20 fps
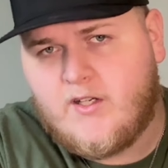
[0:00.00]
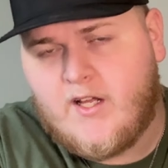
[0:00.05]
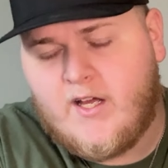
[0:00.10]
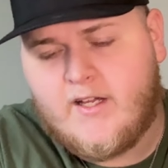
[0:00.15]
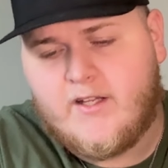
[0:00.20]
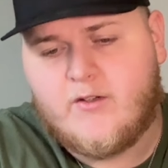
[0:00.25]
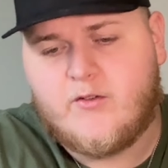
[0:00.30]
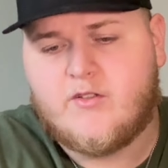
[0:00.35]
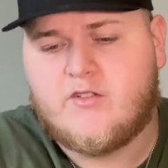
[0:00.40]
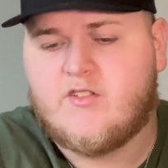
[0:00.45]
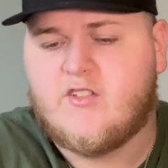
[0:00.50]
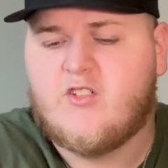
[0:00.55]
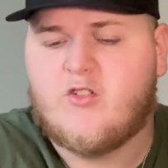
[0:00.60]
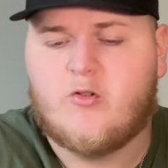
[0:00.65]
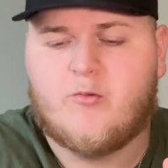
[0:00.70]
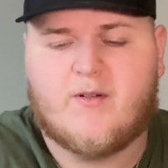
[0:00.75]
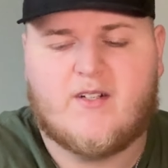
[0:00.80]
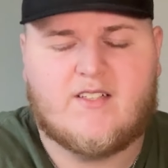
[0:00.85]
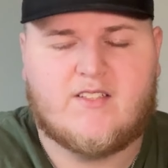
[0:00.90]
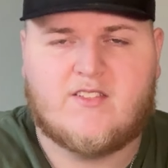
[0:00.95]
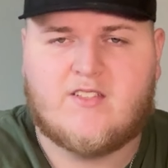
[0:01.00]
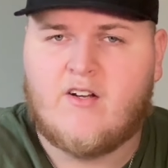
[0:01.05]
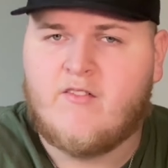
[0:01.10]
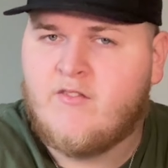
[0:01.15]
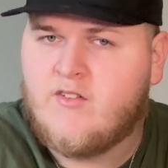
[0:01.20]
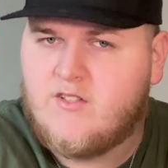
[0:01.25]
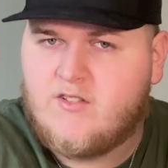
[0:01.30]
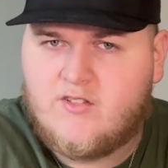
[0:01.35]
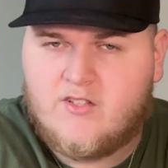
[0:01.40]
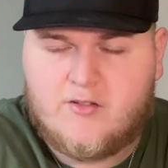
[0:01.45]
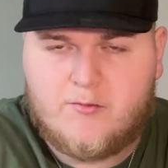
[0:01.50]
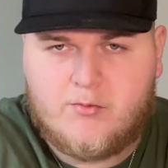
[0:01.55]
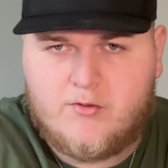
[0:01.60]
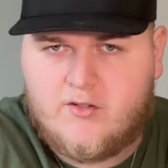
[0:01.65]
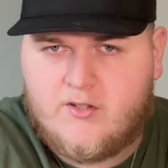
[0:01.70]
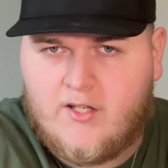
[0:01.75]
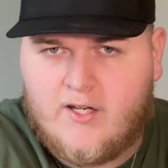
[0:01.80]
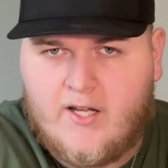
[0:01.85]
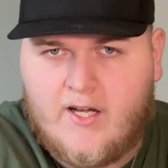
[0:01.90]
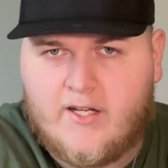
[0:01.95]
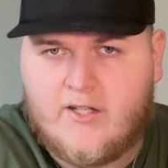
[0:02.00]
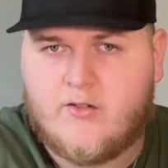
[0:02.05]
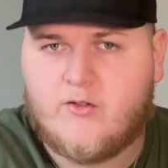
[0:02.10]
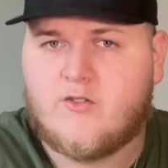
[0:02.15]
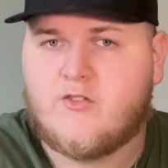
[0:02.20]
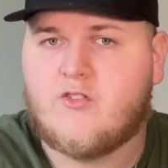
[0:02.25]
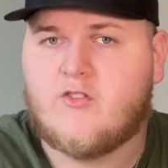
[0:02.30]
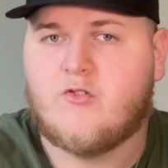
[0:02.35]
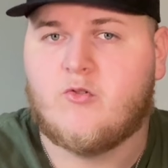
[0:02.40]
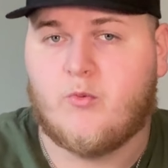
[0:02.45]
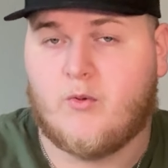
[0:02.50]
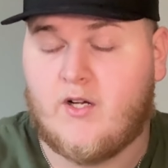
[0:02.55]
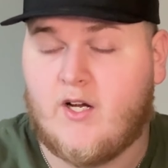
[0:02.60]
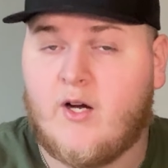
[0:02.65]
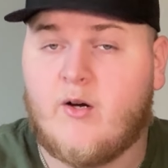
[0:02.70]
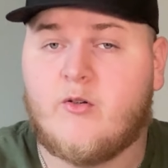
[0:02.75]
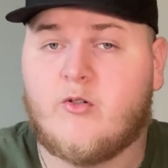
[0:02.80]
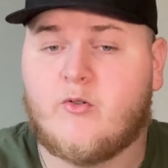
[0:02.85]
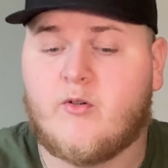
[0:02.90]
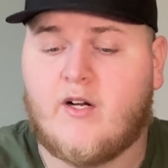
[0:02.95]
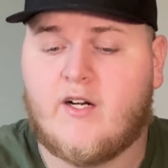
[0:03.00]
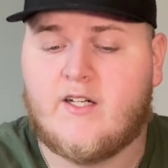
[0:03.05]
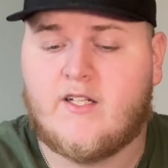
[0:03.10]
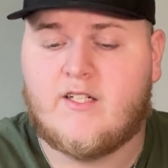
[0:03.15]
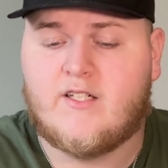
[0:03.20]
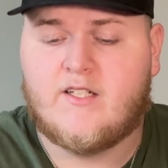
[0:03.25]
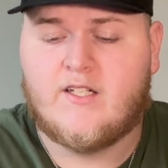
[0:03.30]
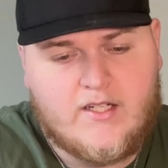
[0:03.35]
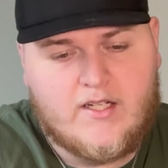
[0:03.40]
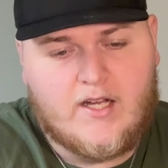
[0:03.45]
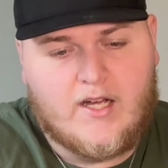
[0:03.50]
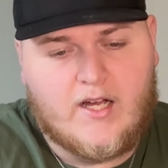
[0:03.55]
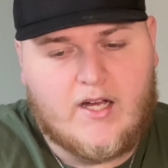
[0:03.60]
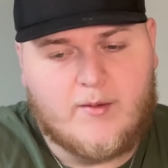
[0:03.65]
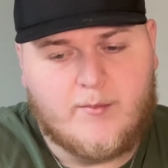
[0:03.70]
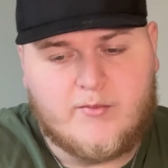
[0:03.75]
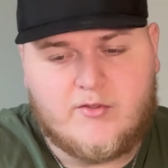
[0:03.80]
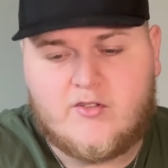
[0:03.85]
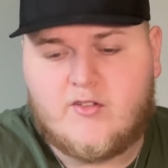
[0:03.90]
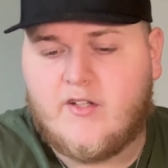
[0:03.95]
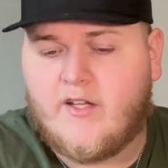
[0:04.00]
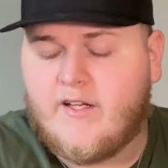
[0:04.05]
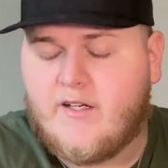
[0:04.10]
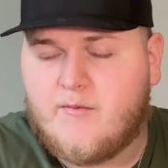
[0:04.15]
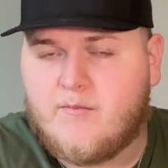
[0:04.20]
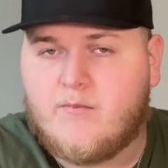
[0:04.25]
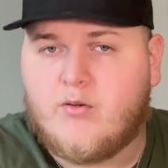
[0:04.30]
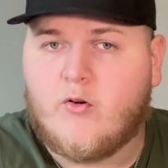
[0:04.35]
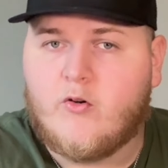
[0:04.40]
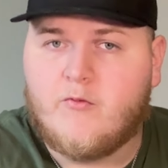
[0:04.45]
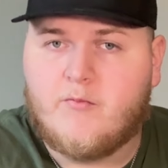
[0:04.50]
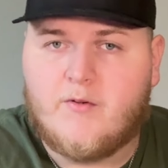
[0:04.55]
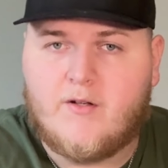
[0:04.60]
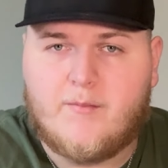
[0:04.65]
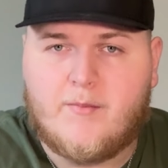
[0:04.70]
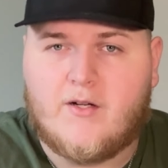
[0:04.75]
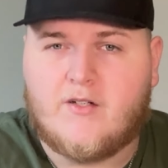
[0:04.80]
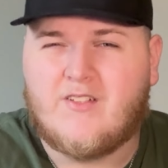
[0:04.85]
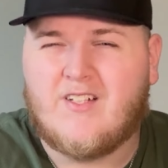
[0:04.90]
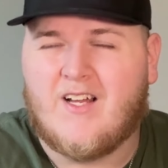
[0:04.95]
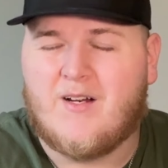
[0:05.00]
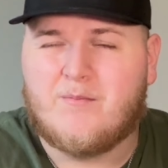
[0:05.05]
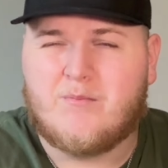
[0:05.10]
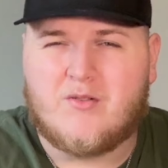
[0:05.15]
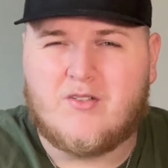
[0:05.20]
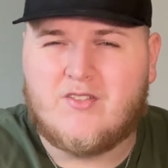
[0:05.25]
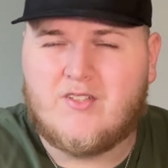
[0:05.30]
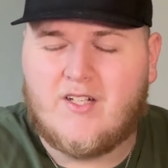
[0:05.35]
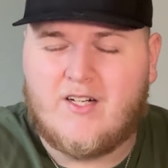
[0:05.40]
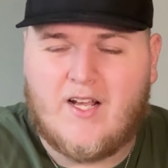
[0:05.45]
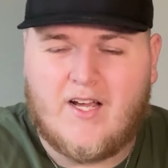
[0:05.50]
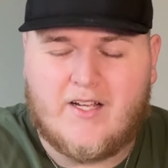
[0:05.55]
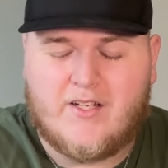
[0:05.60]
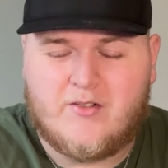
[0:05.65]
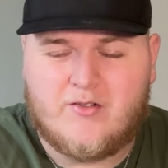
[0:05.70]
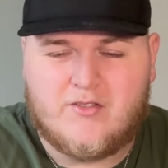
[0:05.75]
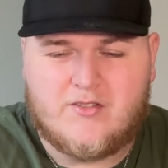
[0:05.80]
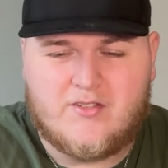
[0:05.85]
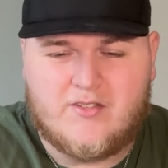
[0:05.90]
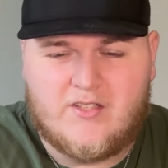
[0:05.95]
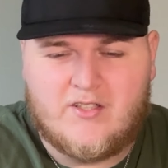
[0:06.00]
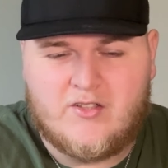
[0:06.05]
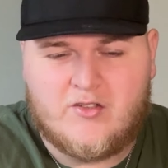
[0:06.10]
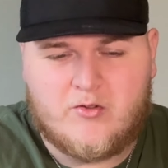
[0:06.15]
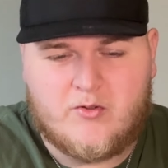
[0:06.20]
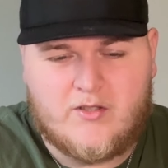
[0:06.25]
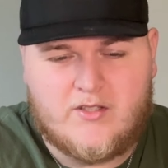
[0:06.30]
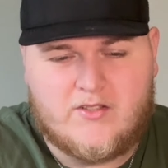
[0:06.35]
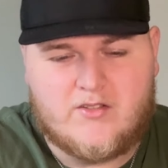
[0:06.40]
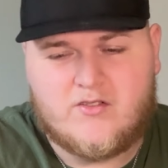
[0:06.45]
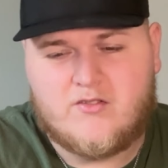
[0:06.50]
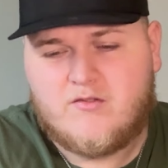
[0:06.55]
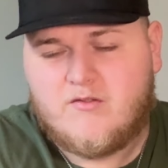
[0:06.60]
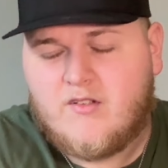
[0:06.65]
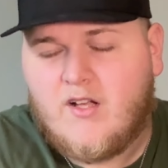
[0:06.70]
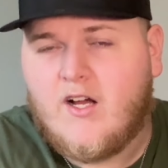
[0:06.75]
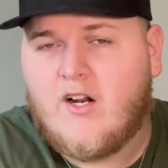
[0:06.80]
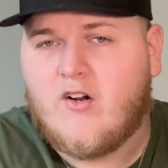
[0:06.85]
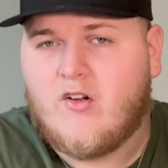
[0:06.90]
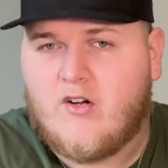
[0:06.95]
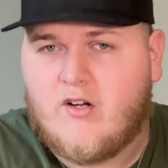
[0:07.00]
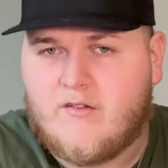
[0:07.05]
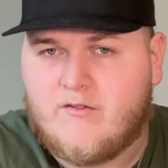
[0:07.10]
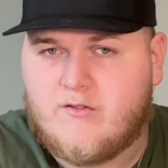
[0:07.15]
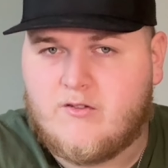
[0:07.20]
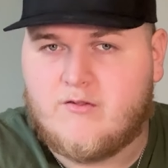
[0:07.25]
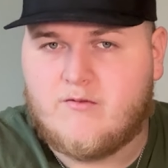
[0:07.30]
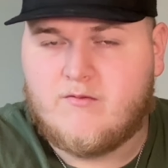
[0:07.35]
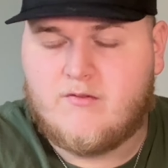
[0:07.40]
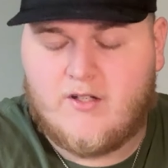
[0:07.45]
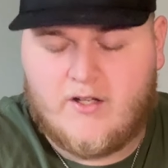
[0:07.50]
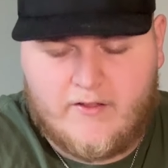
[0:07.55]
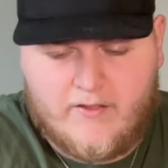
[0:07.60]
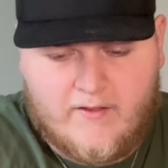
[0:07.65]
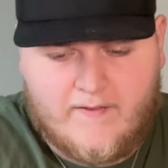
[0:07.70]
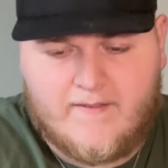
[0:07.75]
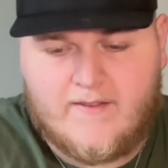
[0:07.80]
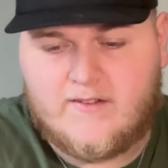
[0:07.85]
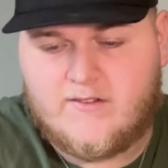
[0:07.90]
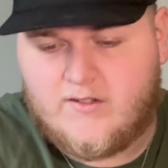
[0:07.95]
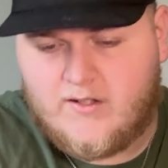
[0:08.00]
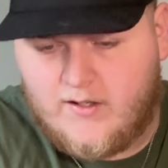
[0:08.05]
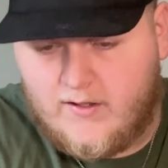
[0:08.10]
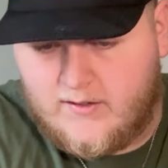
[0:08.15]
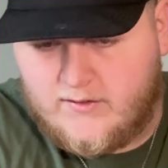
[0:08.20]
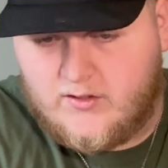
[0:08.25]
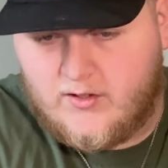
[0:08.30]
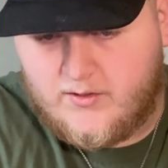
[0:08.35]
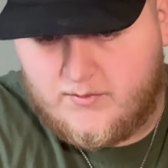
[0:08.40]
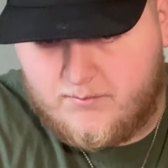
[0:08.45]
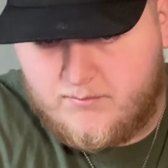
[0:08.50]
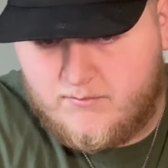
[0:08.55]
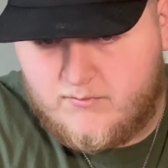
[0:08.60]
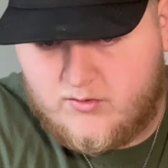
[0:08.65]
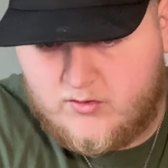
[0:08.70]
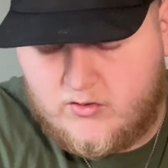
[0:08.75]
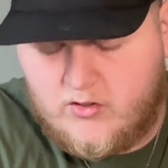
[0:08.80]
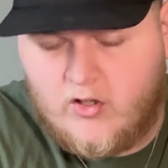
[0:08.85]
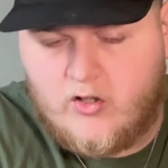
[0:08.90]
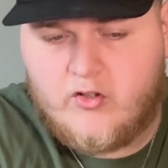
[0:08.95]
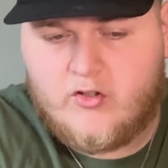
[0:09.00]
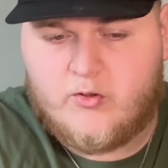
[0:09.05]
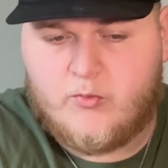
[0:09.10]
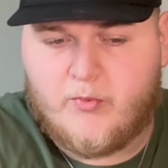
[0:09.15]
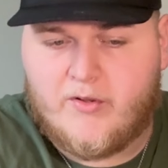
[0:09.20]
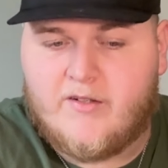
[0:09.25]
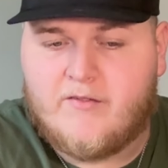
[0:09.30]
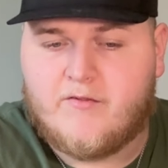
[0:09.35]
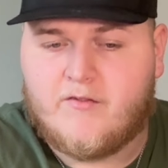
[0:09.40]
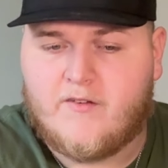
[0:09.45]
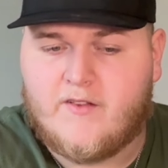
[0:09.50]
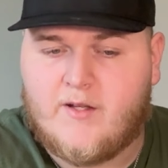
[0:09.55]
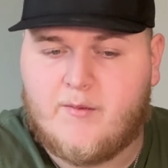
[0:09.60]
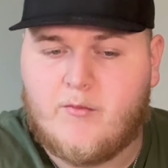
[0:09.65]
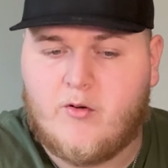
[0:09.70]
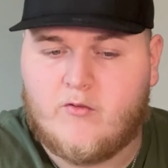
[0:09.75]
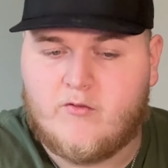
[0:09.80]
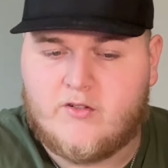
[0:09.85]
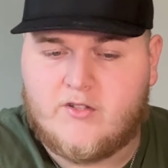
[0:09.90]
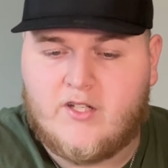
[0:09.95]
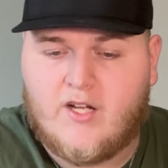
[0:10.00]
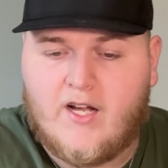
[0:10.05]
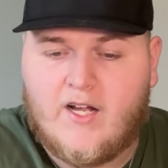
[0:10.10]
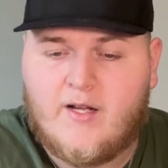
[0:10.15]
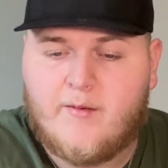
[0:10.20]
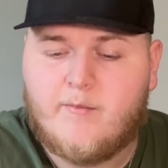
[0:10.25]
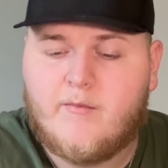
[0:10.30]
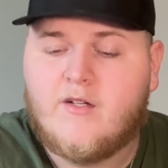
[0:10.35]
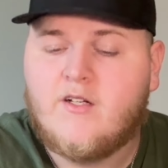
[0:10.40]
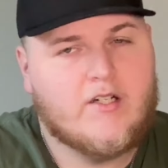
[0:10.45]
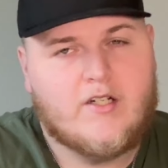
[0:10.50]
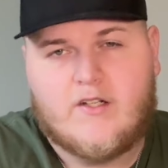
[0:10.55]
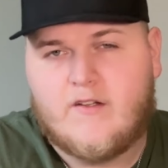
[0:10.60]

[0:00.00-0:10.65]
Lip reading: accuracy to about a 76% accuracy is the way I would grade it. Slight improvement, about 10% accuracy increase, not awful. I think that's a solid win for them over time.